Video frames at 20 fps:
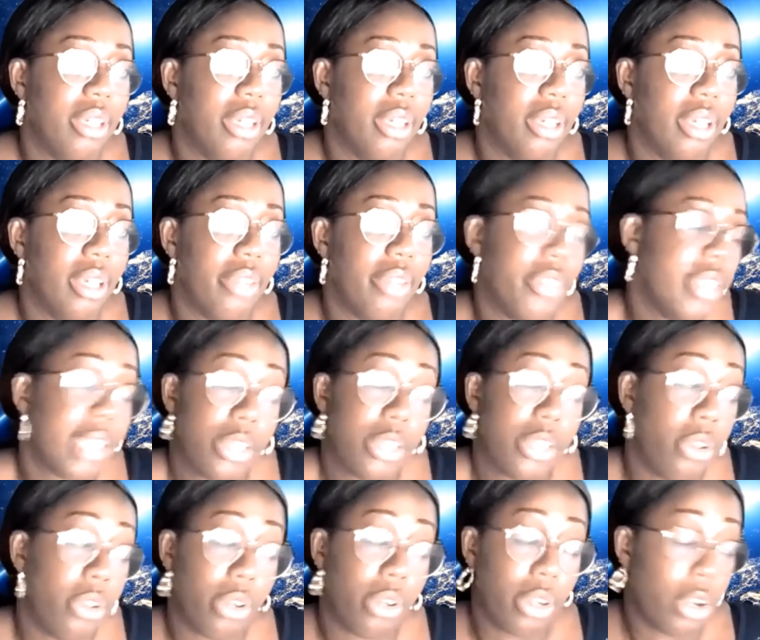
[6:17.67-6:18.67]
And this can
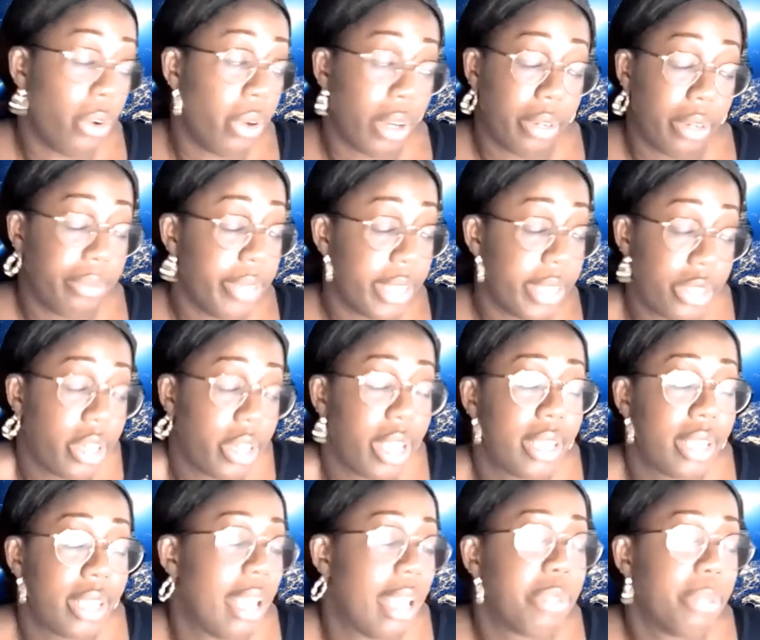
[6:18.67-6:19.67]
no longer go on. It's not
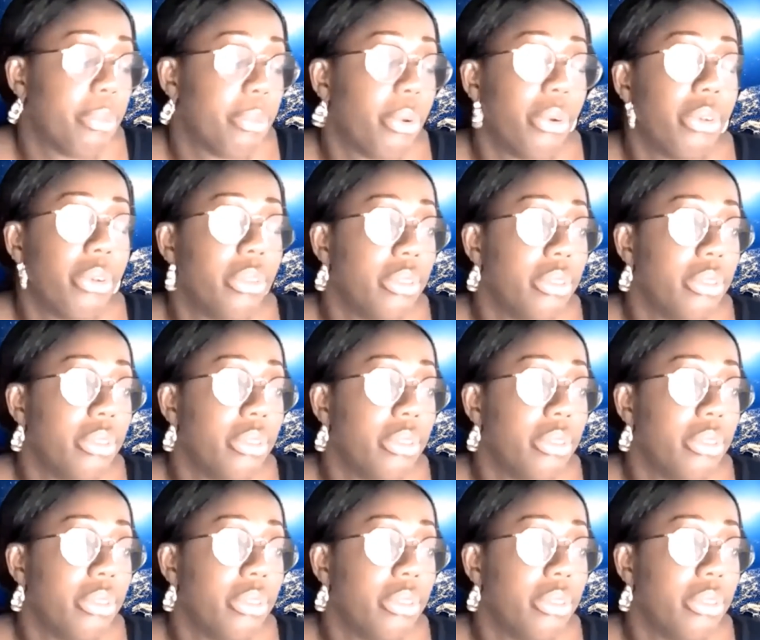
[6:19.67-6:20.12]
acceptable.